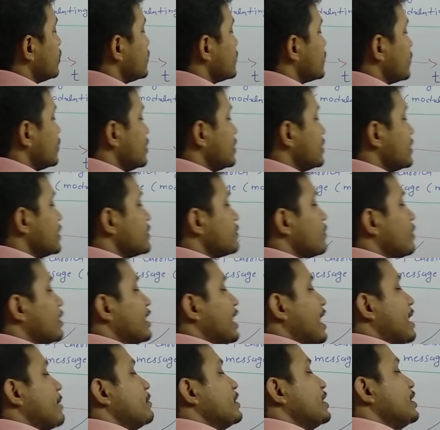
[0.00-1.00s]
so this is what
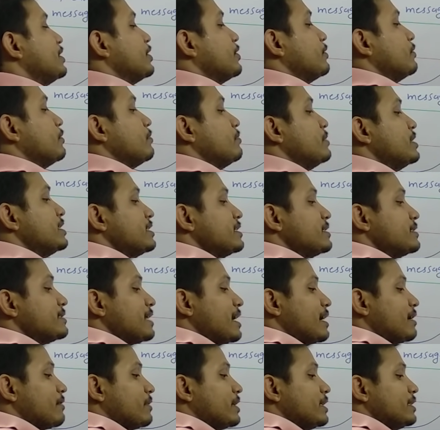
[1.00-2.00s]
amplitude which is
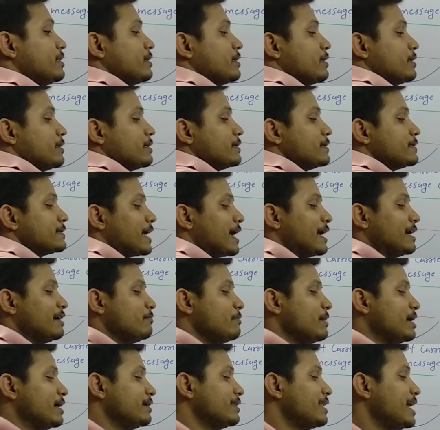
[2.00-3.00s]
there with
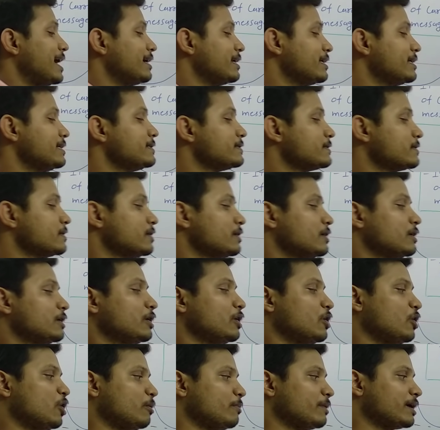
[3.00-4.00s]
side band that is
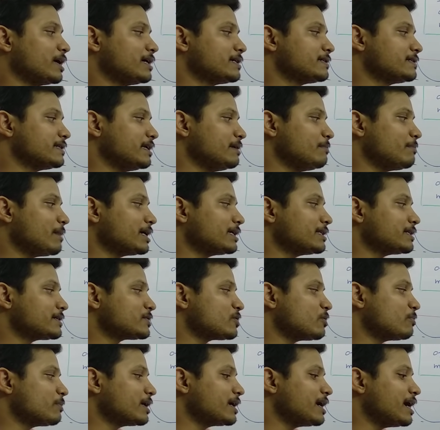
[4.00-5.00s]
omega C minus
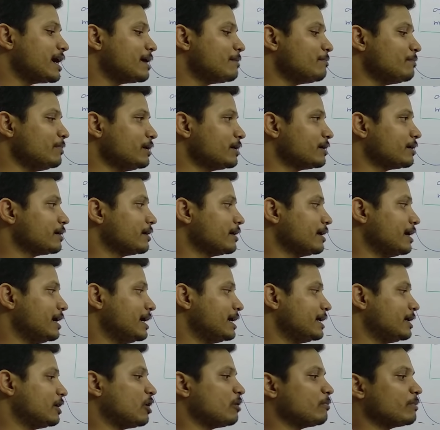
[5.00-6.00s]
omega M
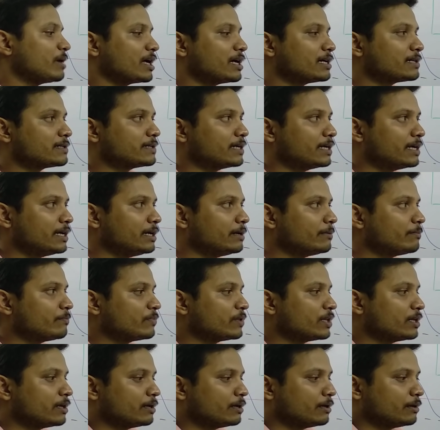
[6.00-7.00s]
and omega C
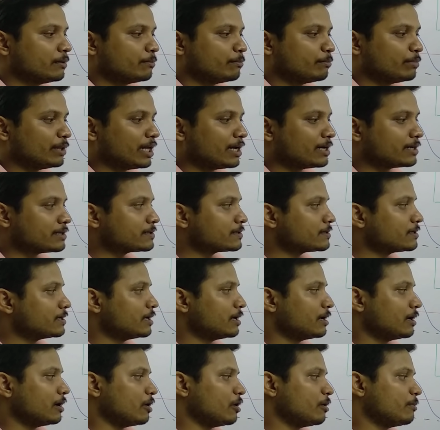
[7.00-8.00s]
plus
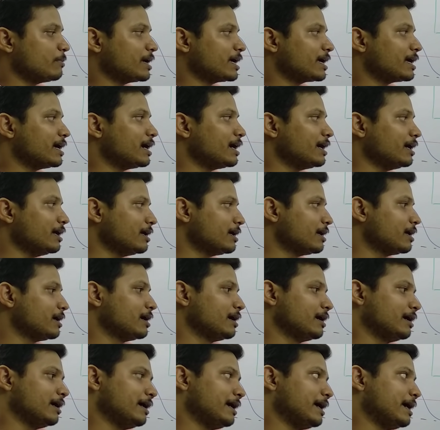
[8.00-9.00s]
omega
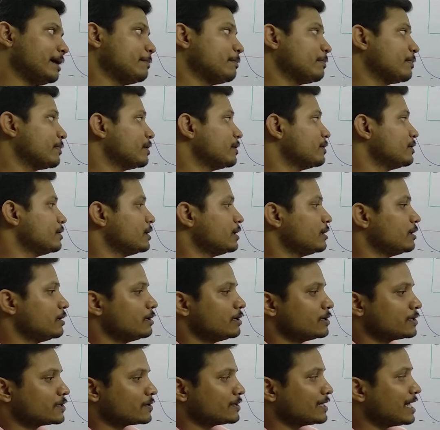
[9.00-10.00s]
m.
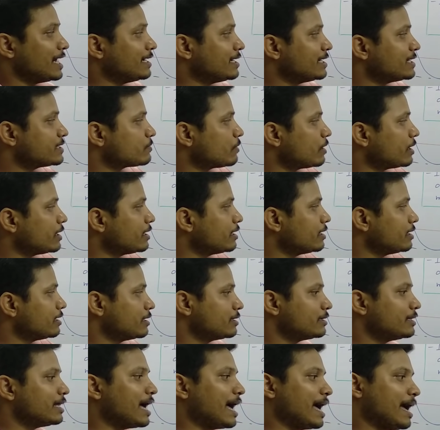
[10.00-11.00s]
So that is what
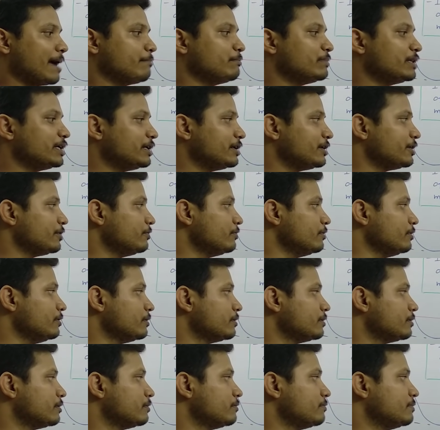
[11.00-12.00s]
the amplitude
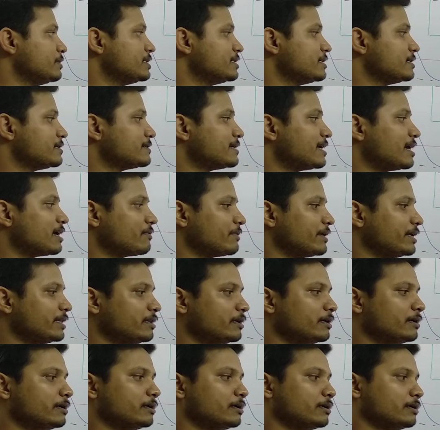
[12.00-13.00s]
which is there
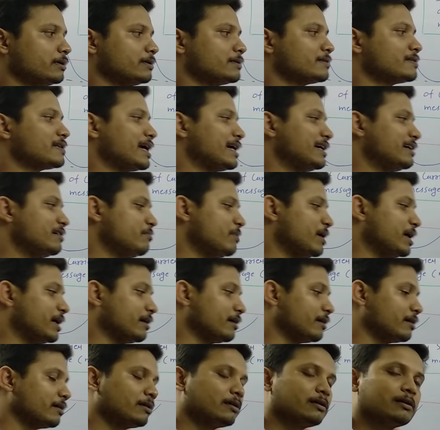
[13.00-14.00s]
with side band.